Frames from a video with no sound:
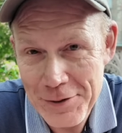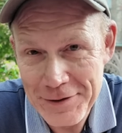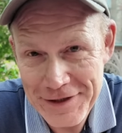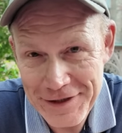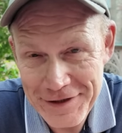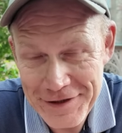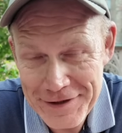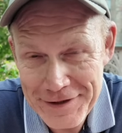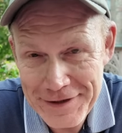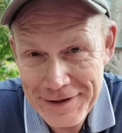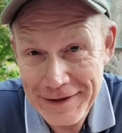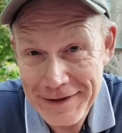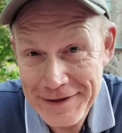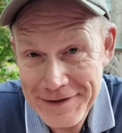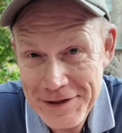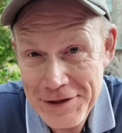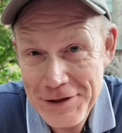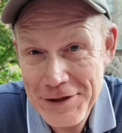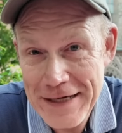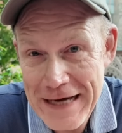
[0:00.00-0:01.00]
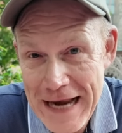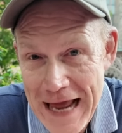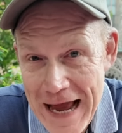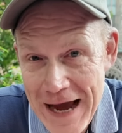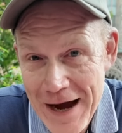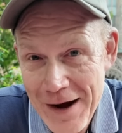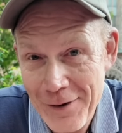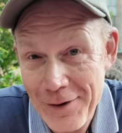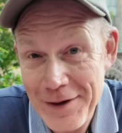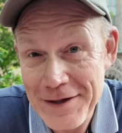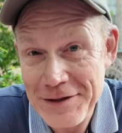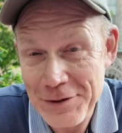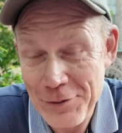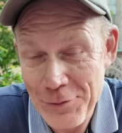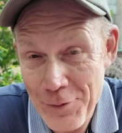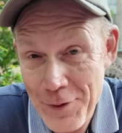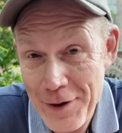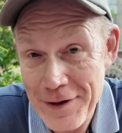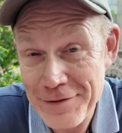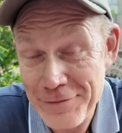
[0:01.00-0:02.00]
is it still as good now as it
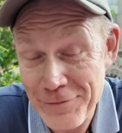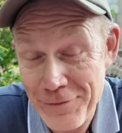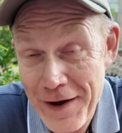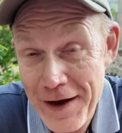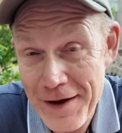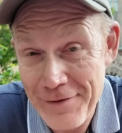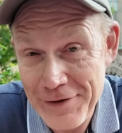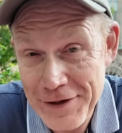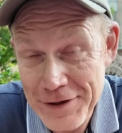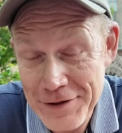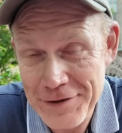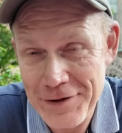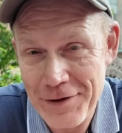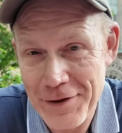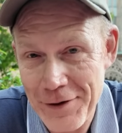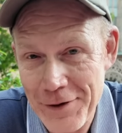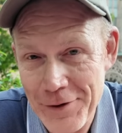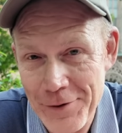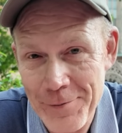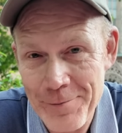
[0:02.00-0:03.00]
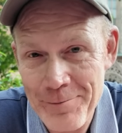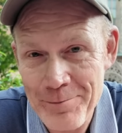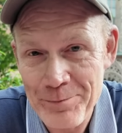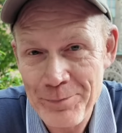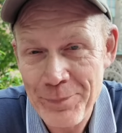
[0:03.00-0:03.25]
was 5 years ago?